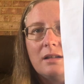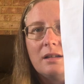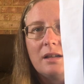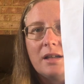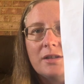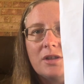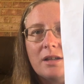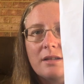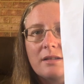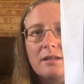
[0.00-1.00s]
And I
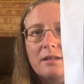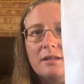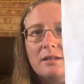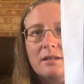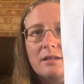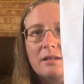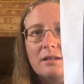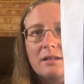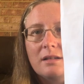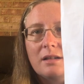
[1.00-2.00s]
just
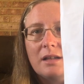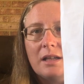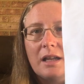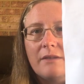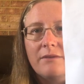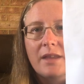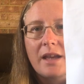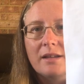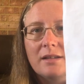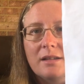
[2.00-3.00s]
love
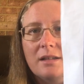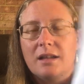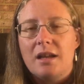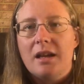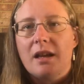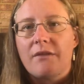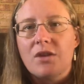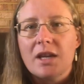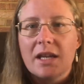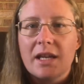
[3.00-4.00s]
that. If you
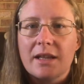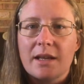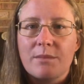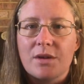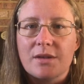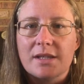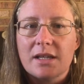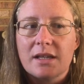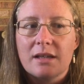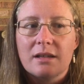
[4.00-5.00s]
can hear that
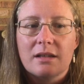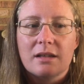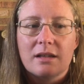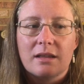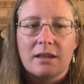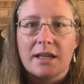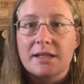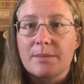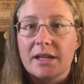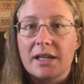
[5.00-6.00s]
music,
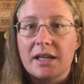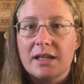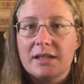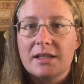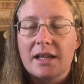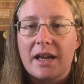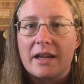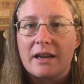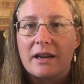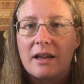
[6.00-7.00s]
that's my kids,
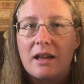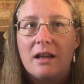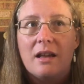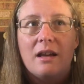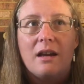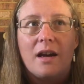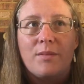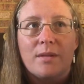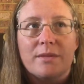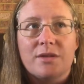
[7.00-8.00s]
and I
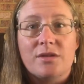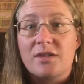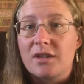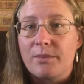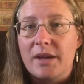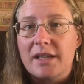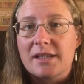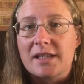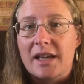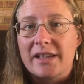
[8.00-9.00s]
probably should stop and
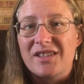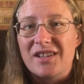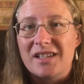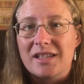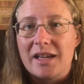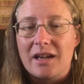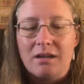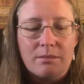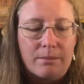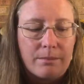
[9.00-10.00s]
say turn it
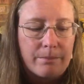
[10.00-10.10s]
down,